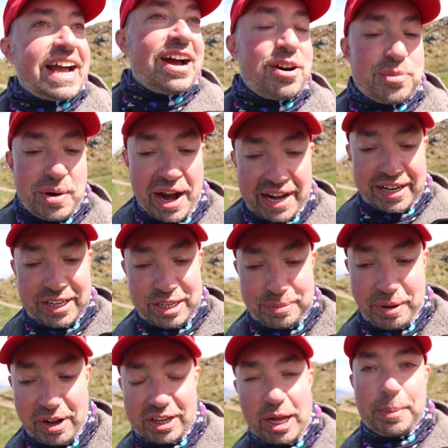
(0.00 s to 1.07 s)
harangued
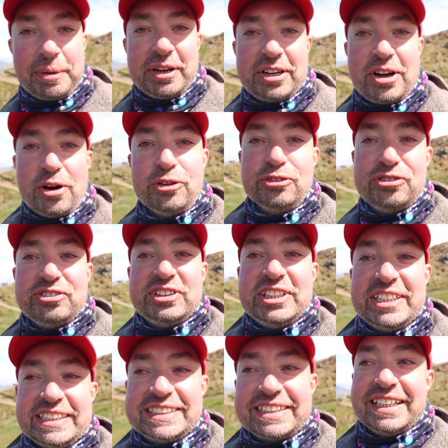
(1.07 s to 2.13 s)
by a couple of
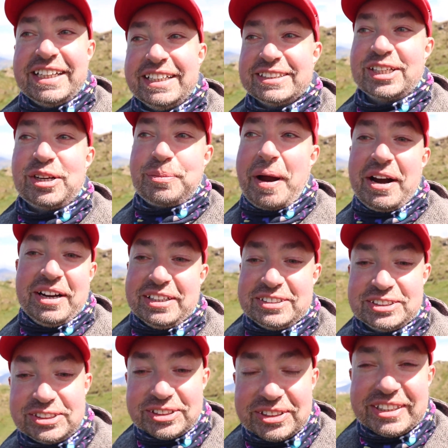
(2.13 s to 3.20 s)
golfers because apparently I
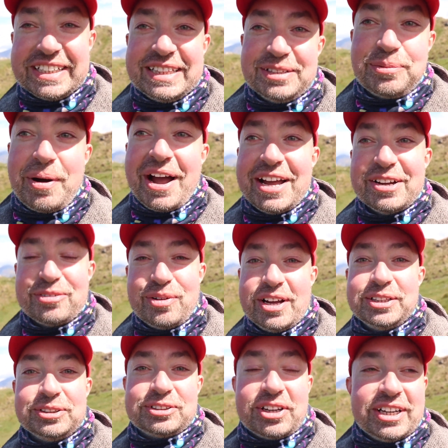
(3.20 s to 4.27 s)
stood in the way of where
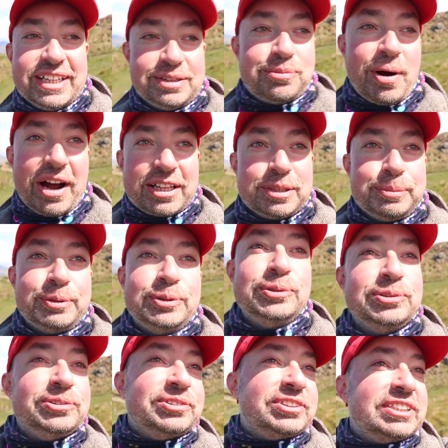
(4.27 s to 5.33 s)
they were trying to whack the
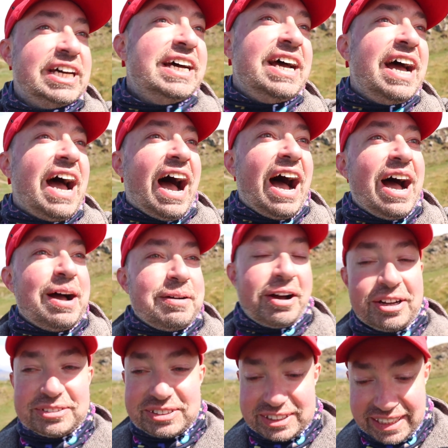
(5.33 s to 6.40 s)
balls.
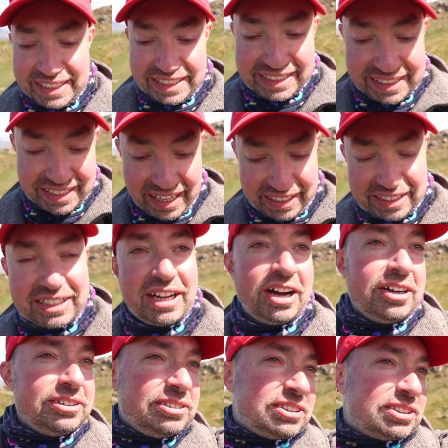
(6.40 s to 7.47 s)
I've seen a
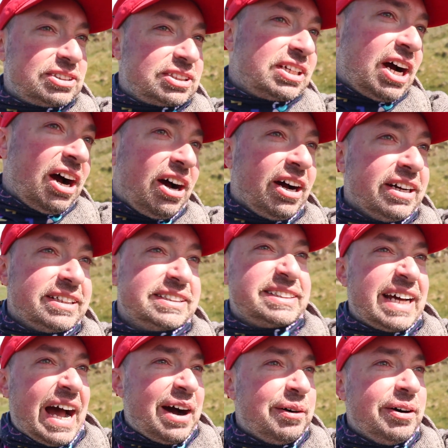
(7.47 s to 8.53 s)
Coast Guard
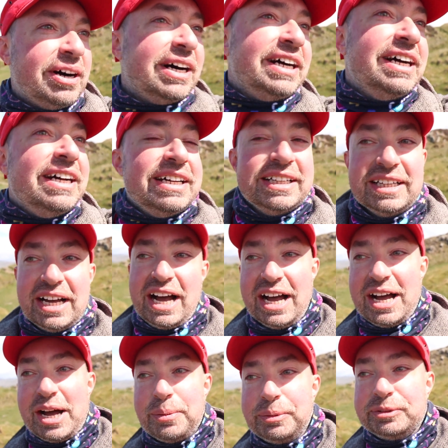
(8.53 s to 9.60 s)
tower
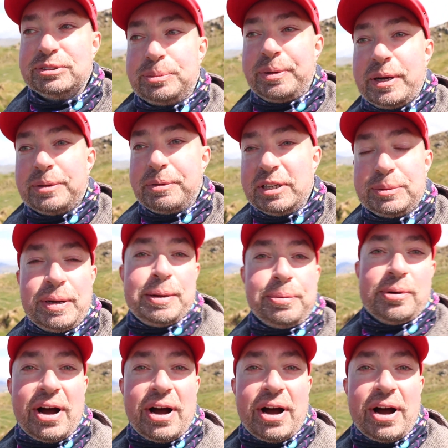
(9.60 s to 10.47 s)
with a bunch of people